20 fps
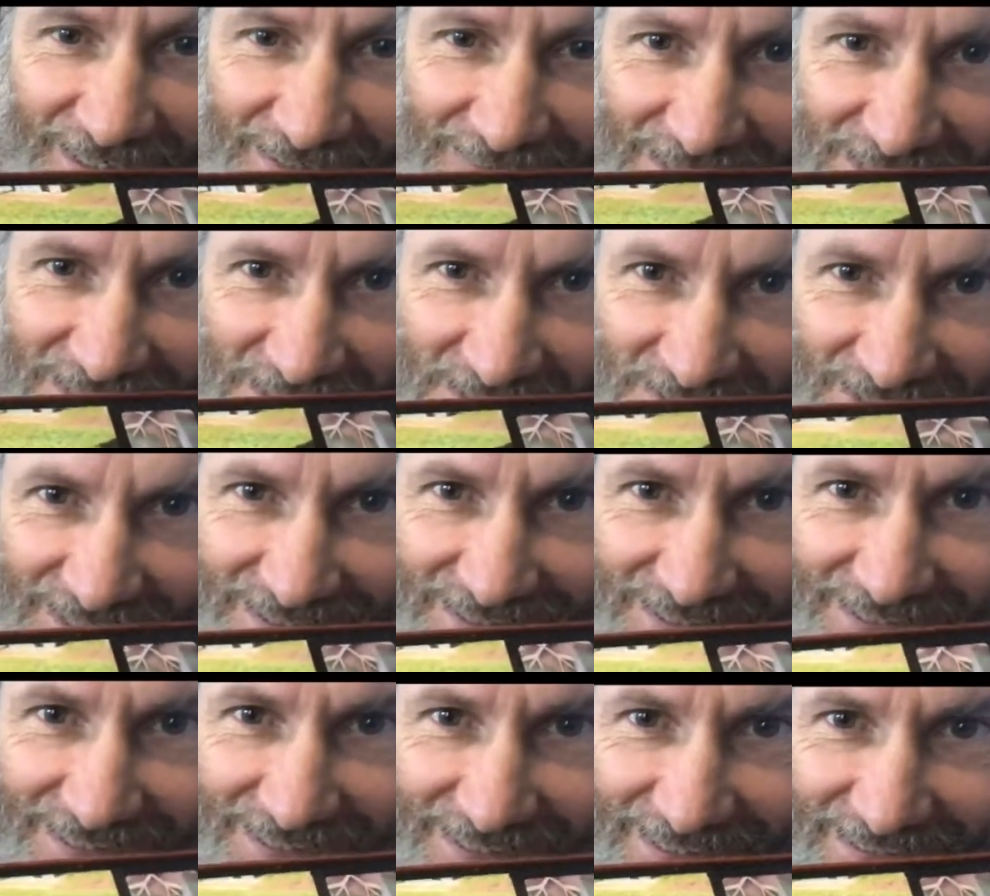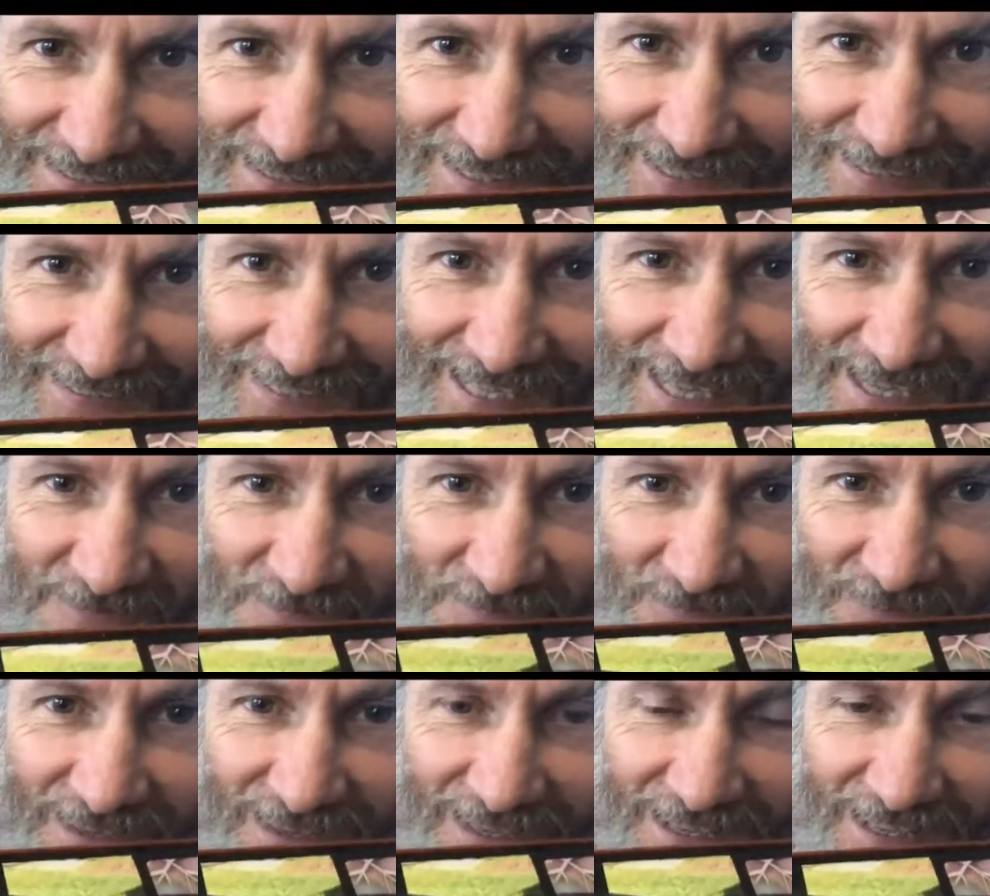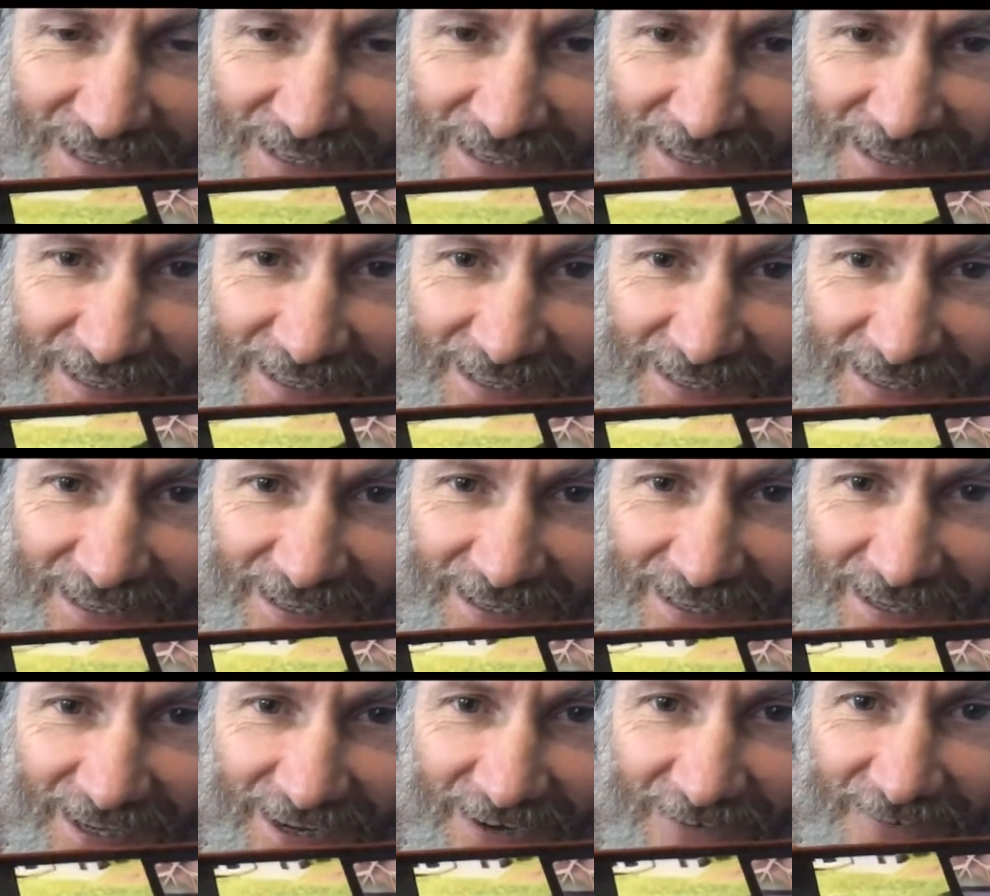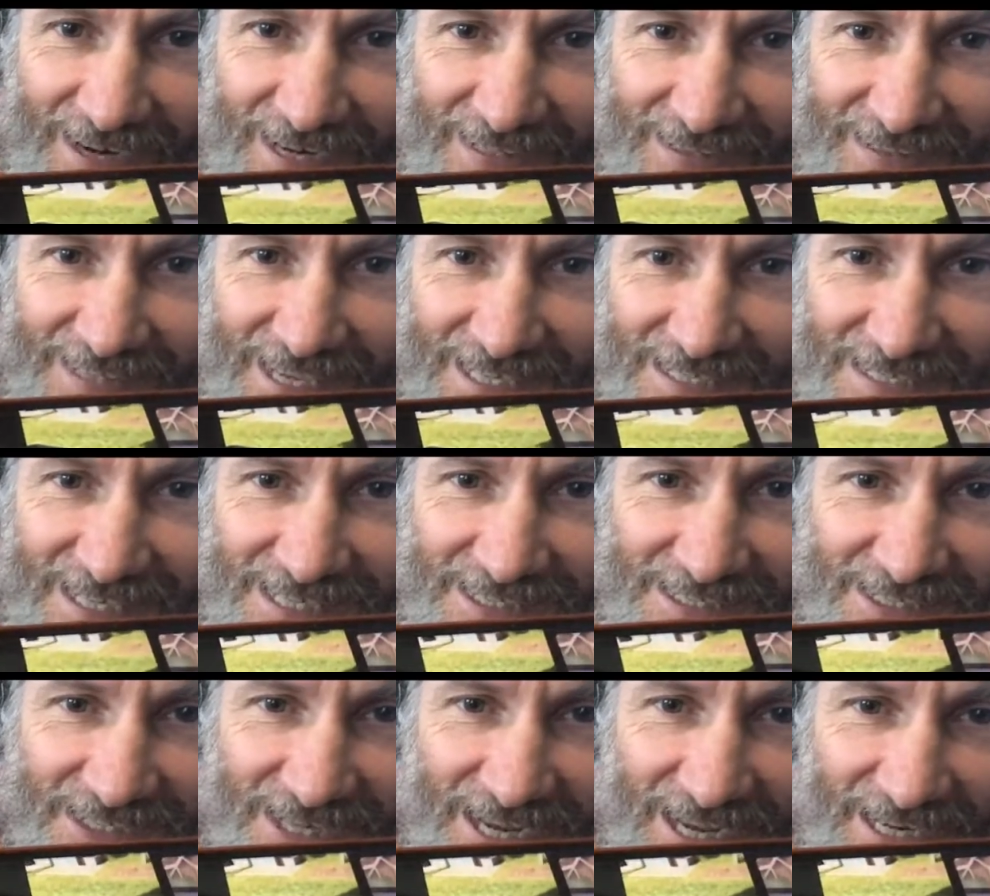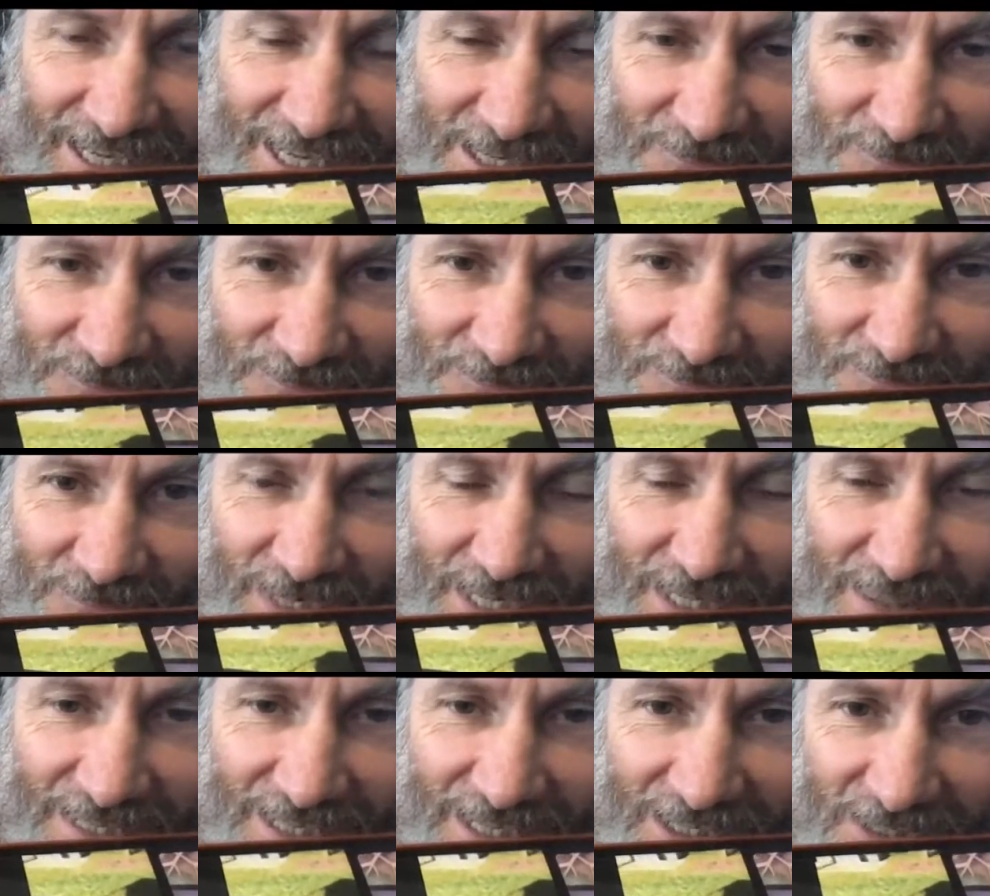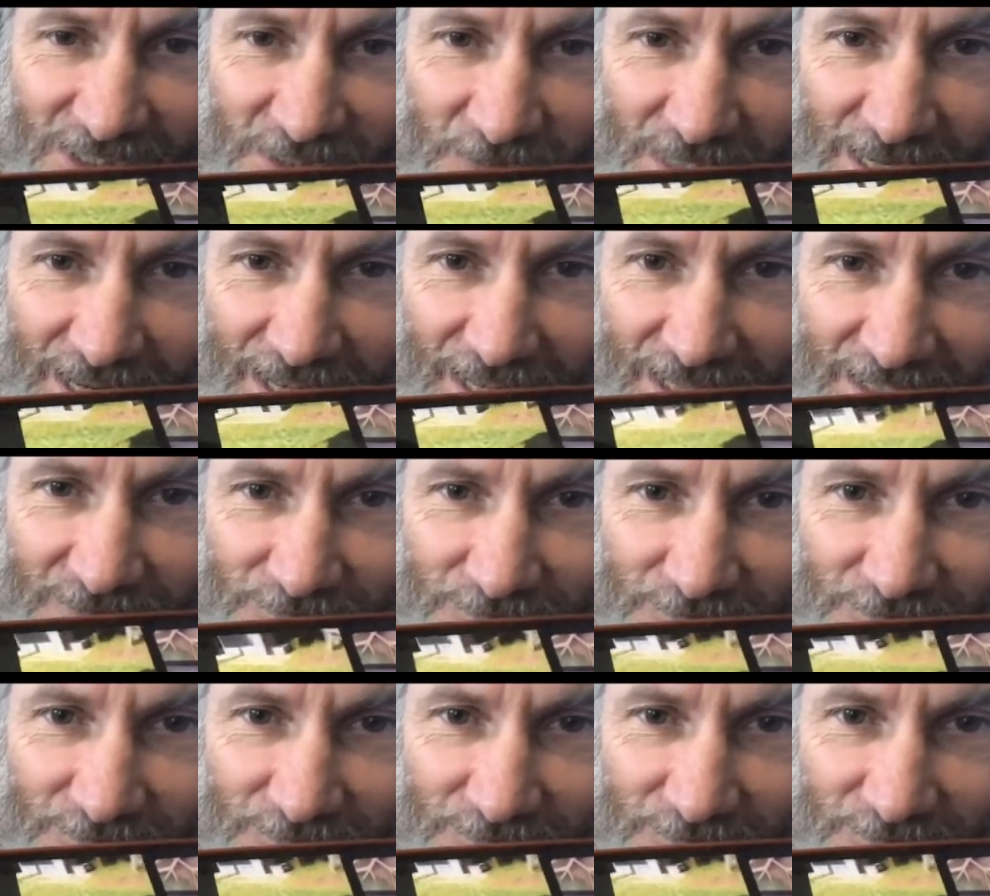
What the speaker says: in restaurants and things like that. All right, thanks, Auntie Jackie. Anything else you want to add?